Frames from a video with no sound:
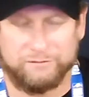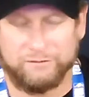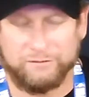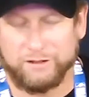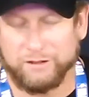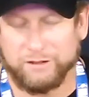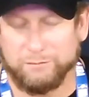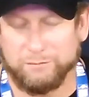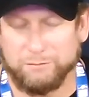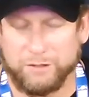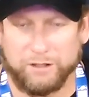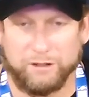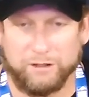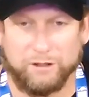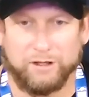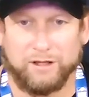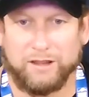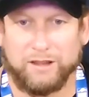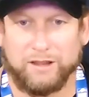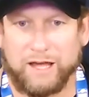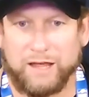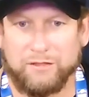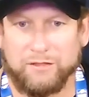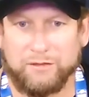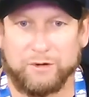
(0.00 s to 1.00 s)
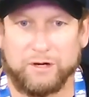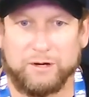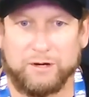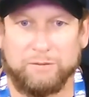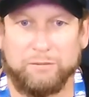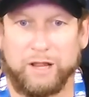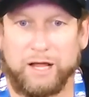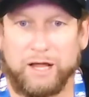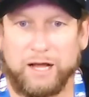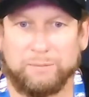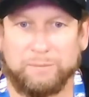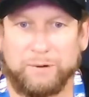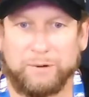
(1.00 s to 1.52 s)
in the middle of that three
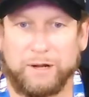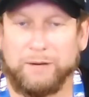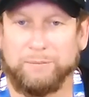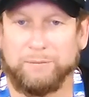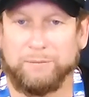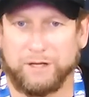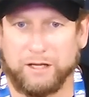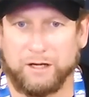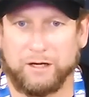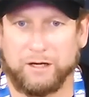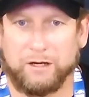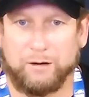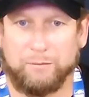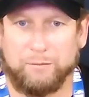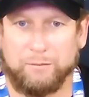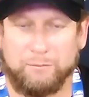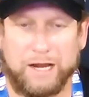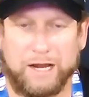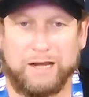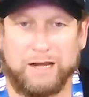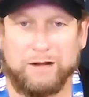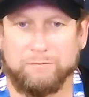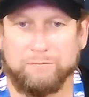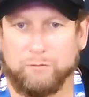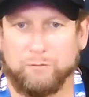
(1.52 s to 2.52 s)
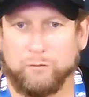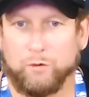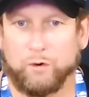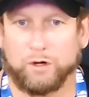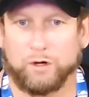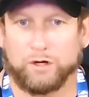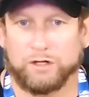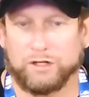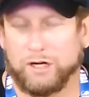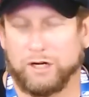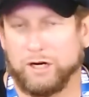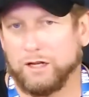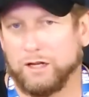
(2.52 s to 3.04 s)
block time to get their main
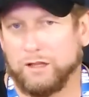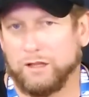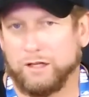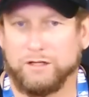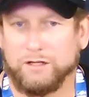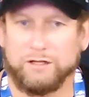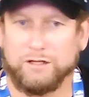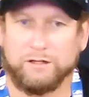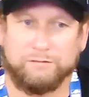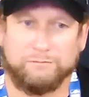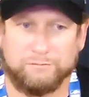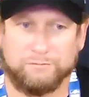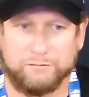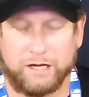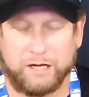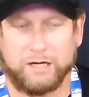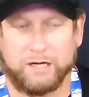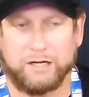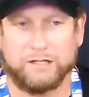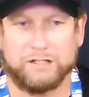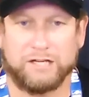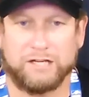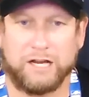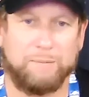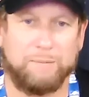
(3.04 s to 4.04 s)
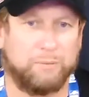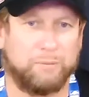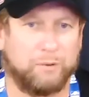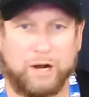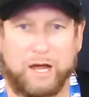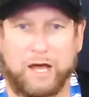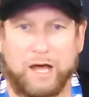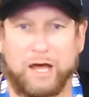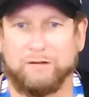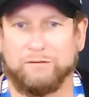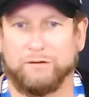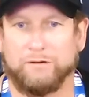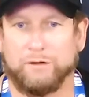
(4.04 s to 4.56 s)
work done, and then you kind of taper
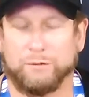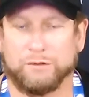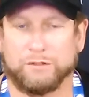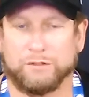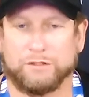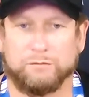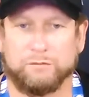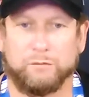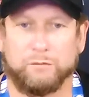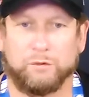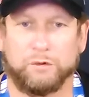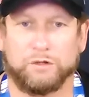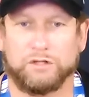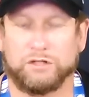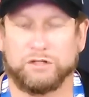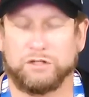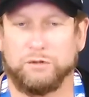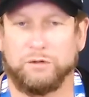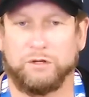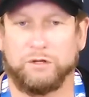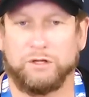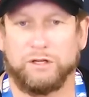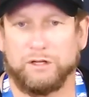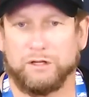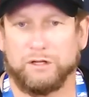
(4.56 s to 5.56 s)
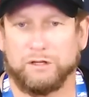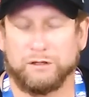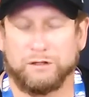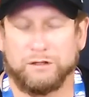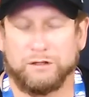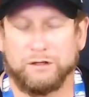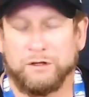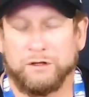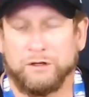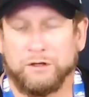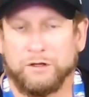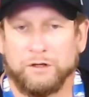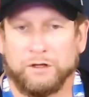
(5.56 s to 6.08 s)
out of it with some more shooting and
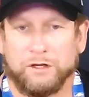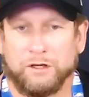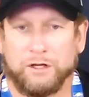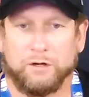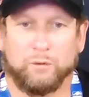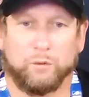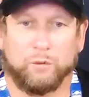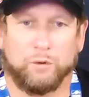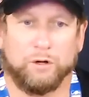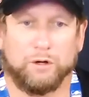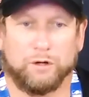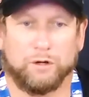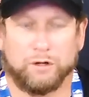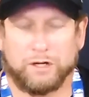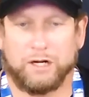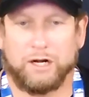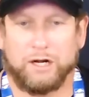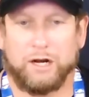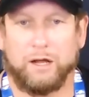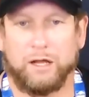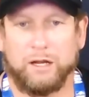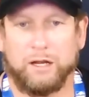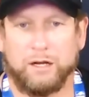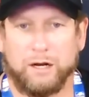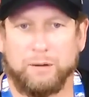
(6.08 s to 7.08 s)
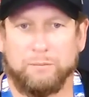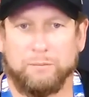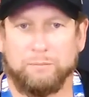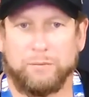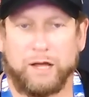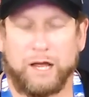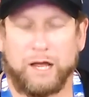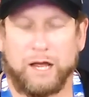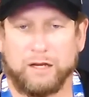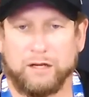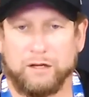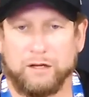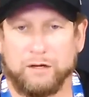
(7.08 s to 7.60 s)
and work. And I and I'm
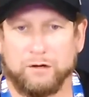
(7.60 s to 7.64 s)
back.